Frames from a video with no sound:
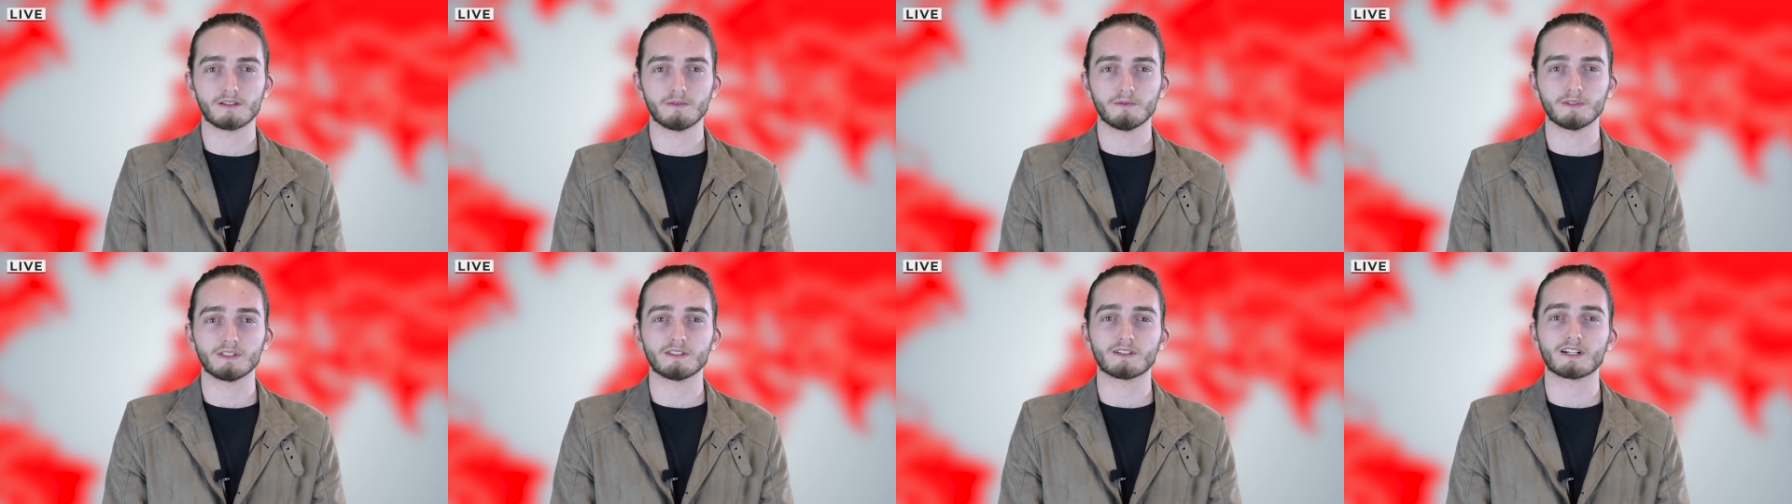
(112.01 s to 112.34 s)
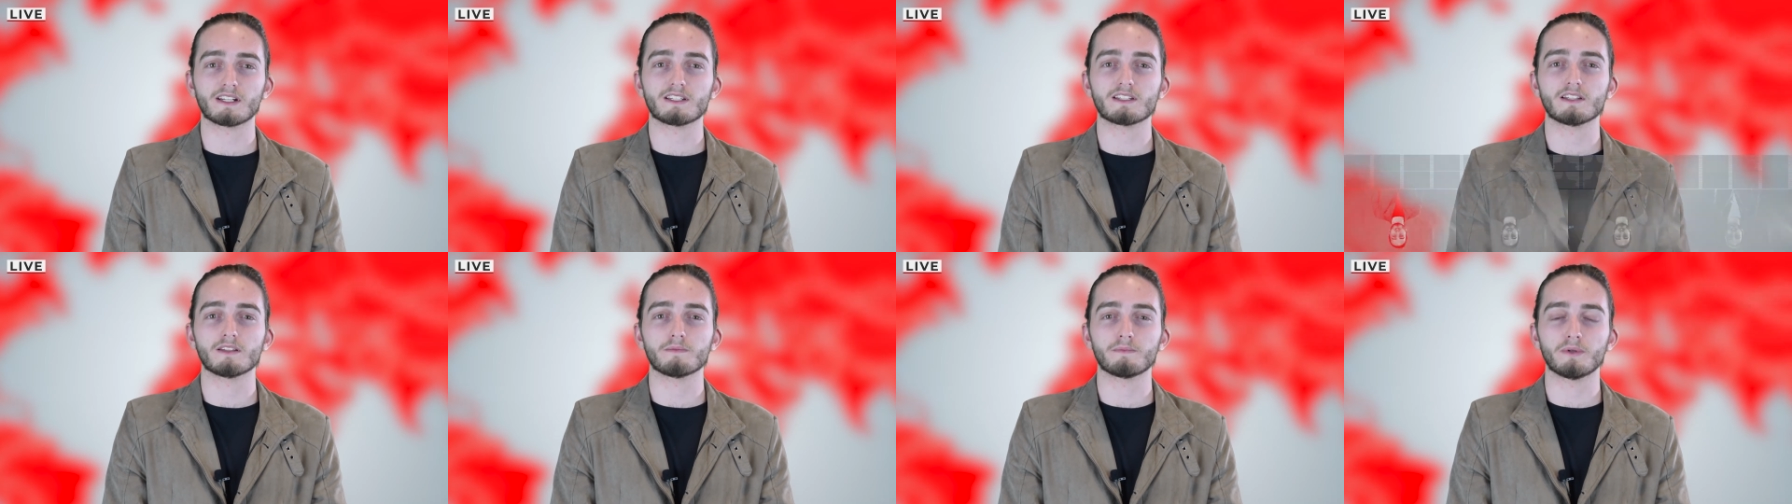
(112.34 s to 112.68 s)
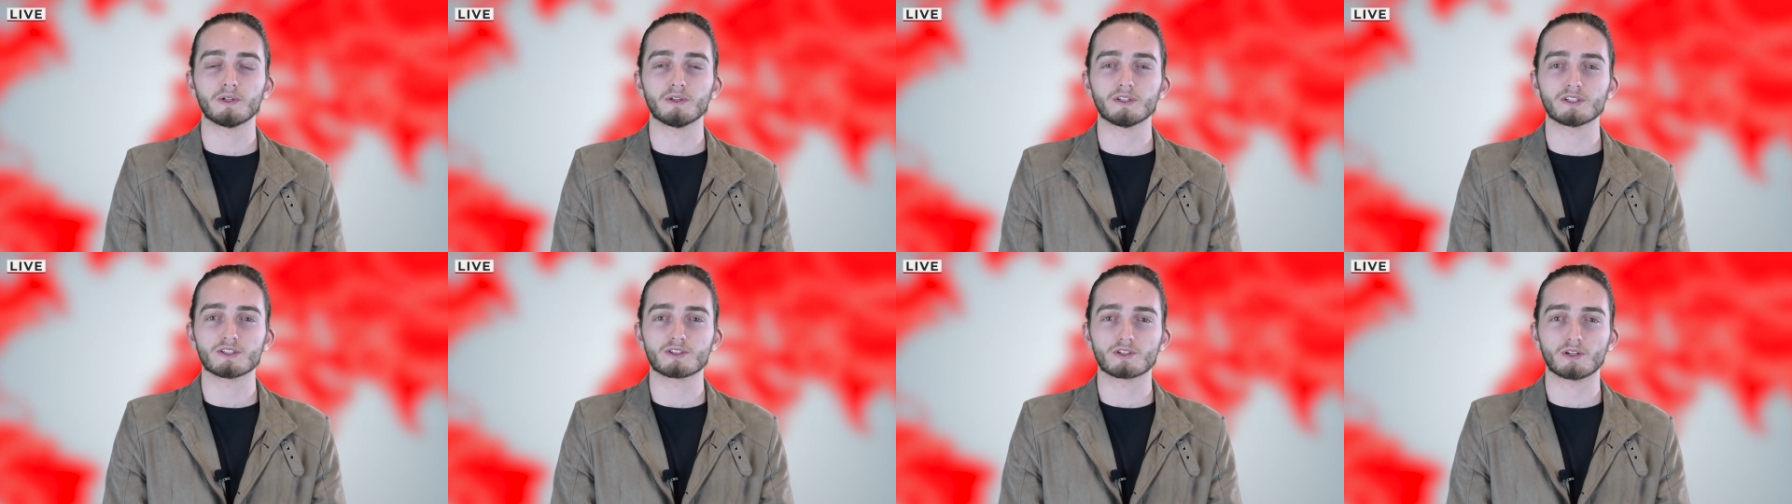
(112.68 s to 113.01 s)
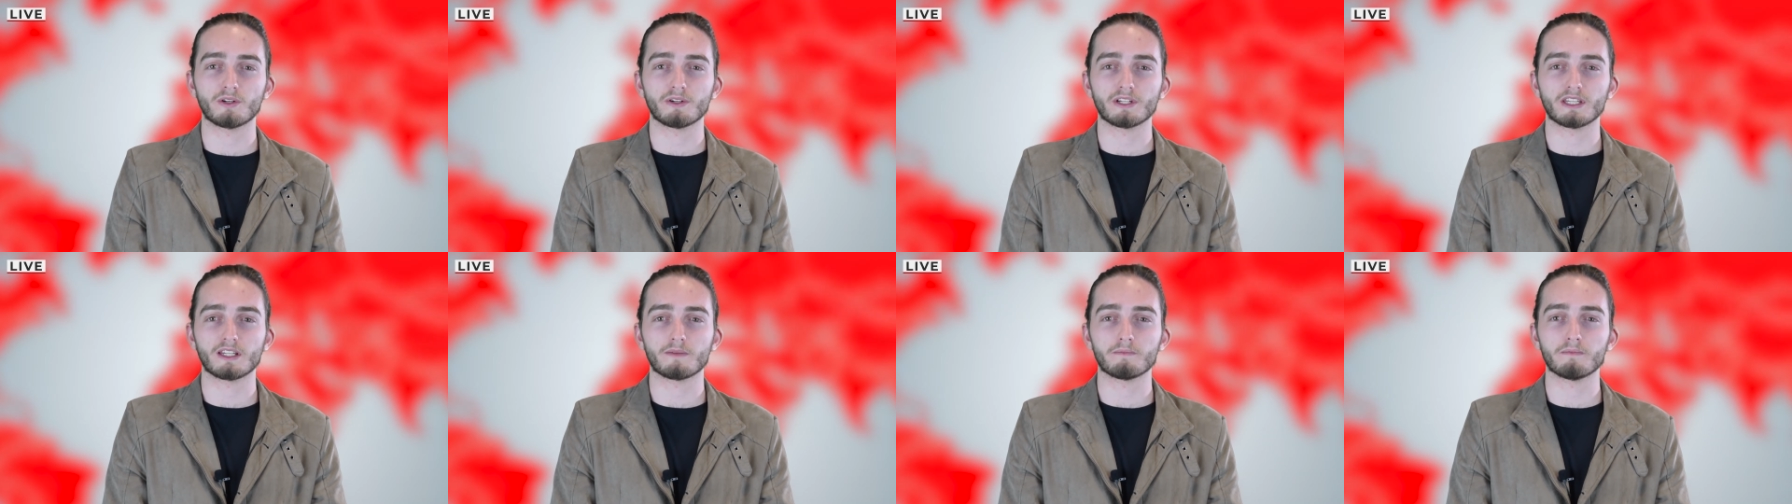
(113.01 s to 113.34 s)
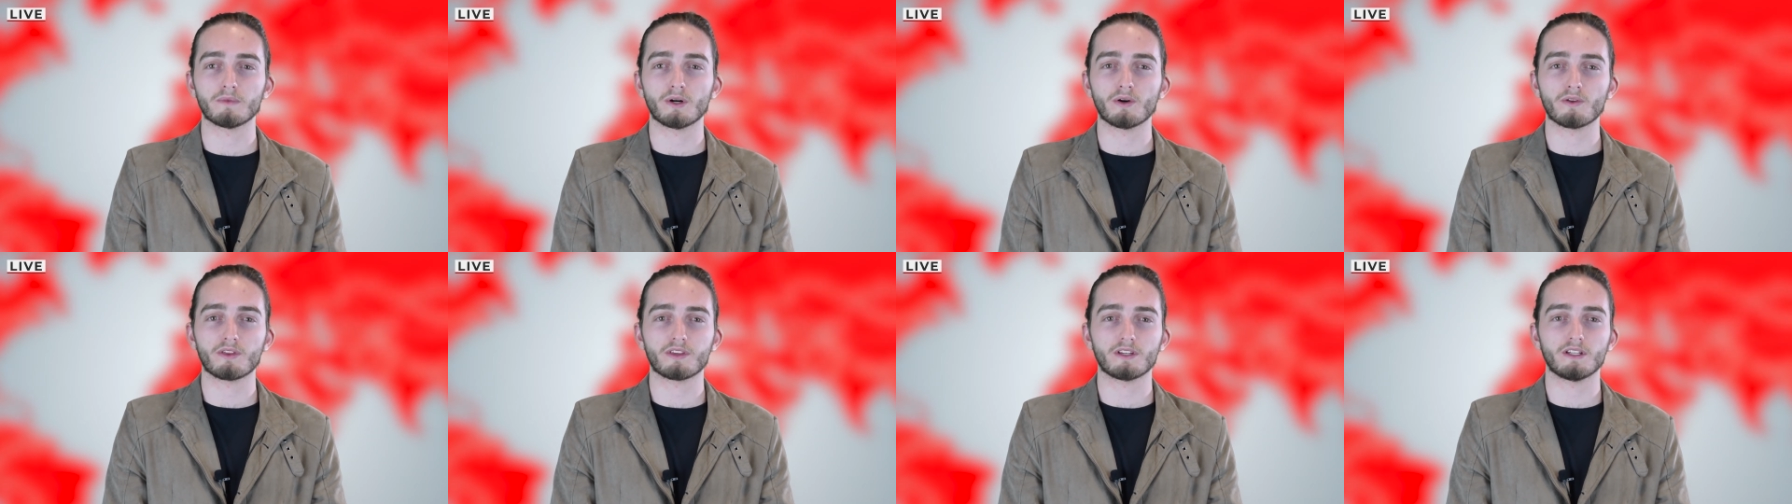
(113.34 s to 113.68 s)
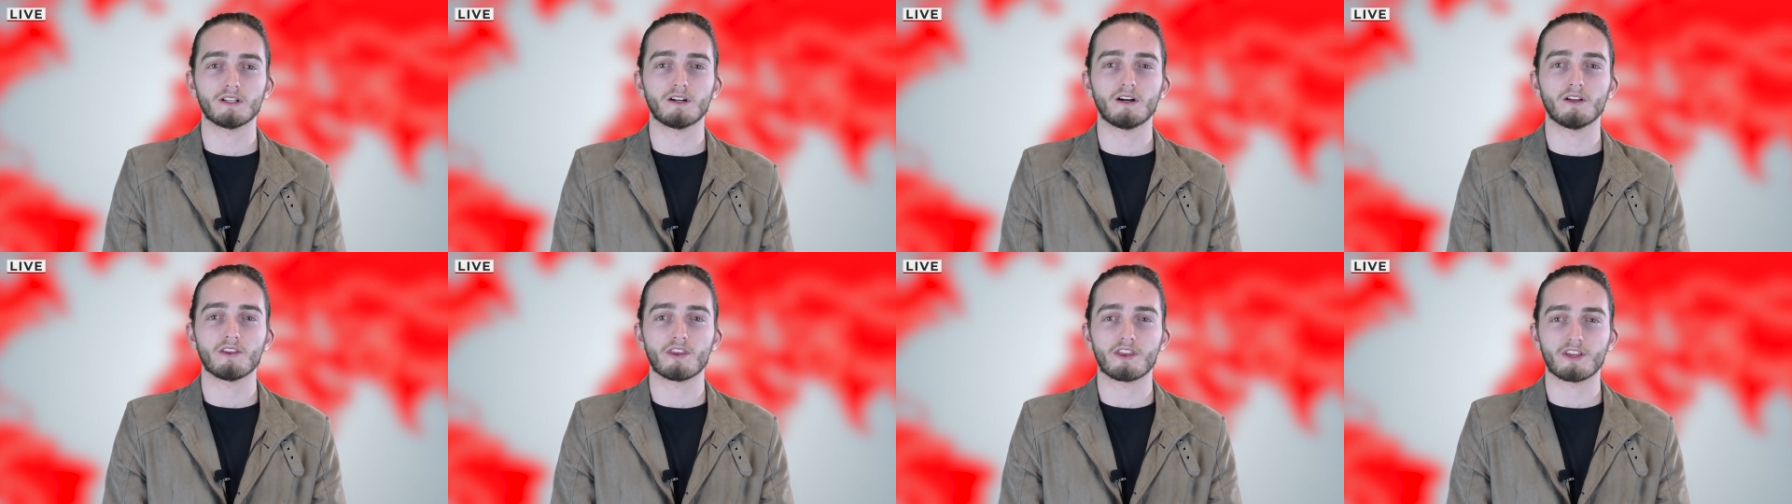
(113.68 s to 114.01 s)
with recent polling showing them both
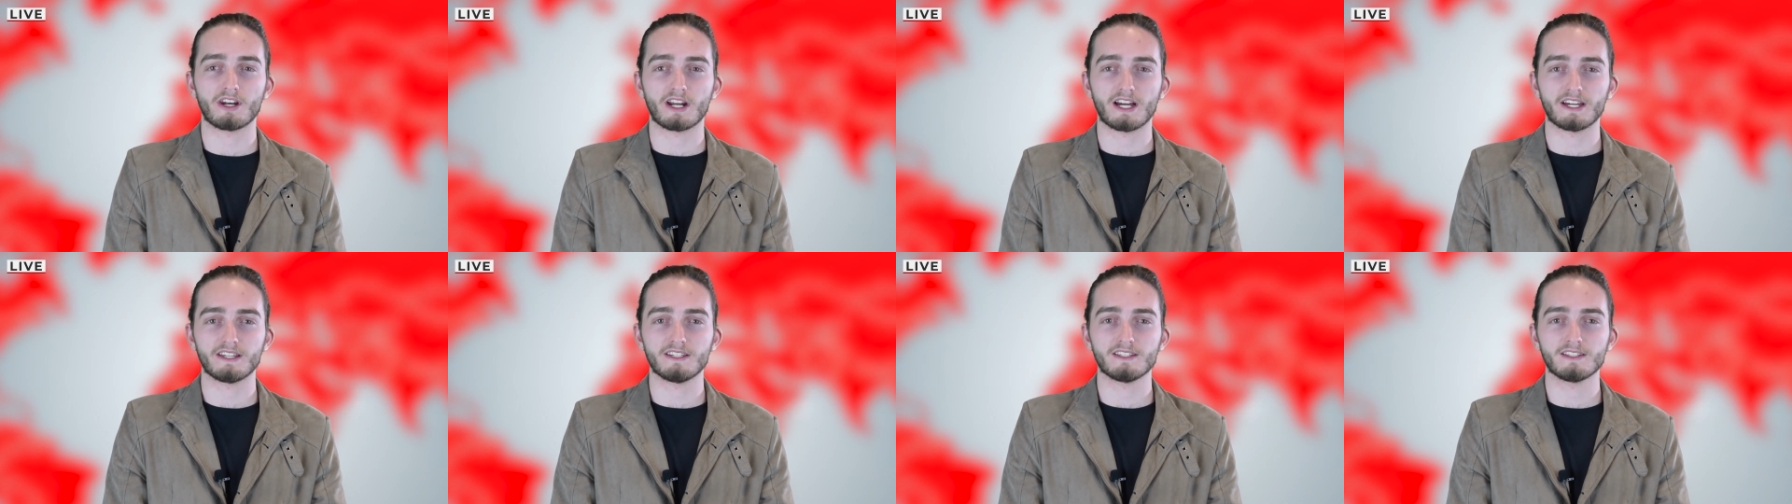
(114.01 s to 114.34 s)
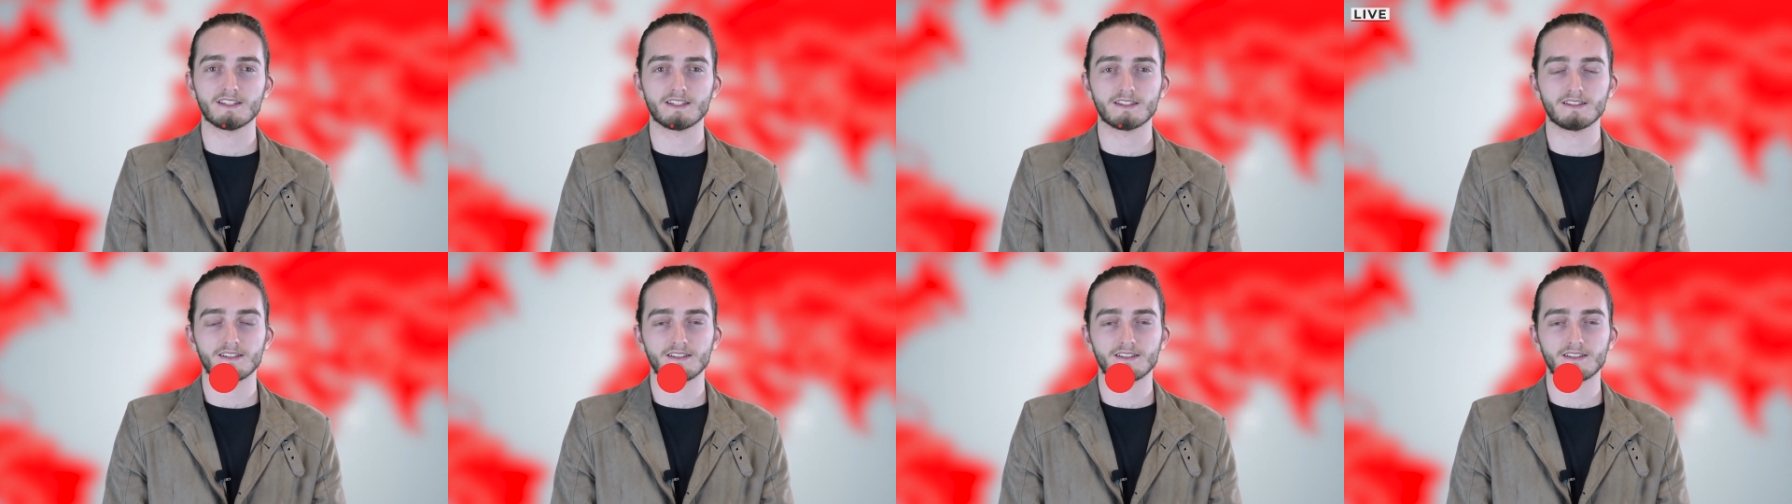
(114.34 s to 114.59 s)
on thin ice.